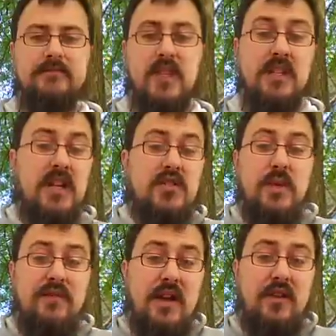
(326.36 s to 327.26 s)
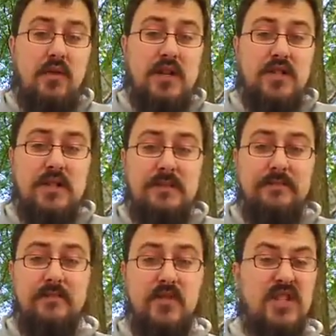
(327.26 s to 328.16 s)
Get in touch with me if you have any questions.
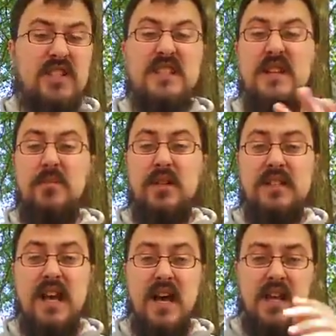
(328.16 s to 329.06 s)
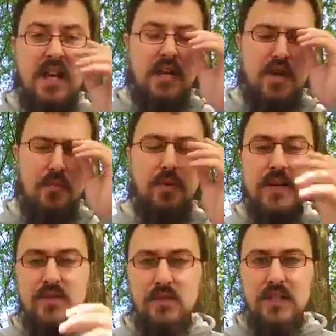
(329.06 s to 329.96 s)
Just as simple as that. No
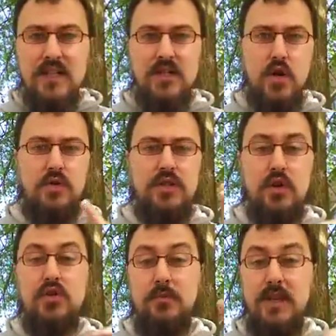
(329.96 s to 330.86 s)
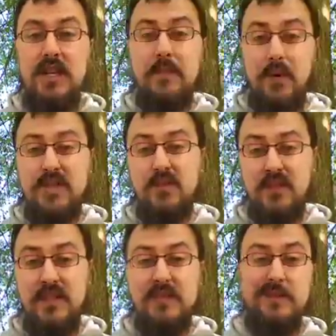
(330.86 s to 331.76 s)
press release, no social media press
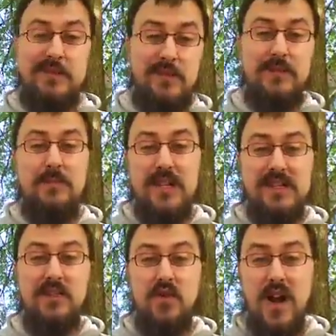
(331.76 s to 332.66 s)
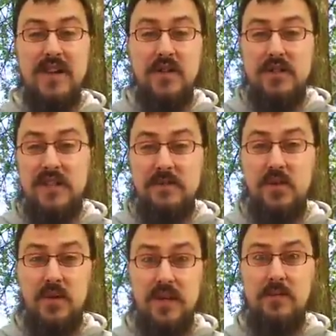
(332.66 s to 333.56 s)
release, which was basically trying to do the same
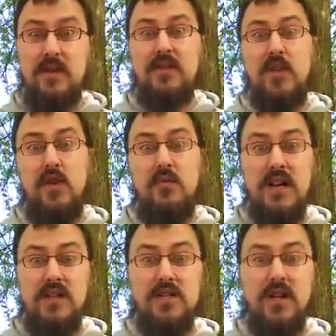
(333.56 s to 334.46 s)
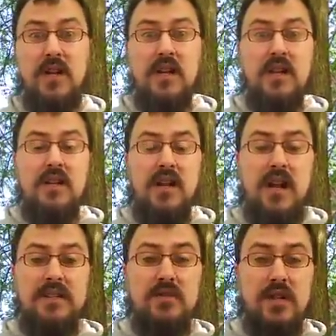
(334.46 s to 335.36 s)
sort of thing, but in too much
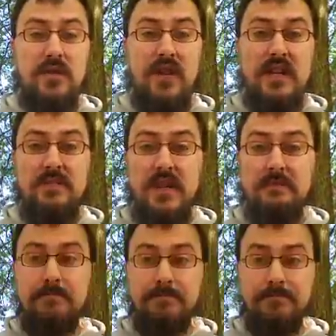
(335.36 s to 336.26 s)
structure, if you ask me.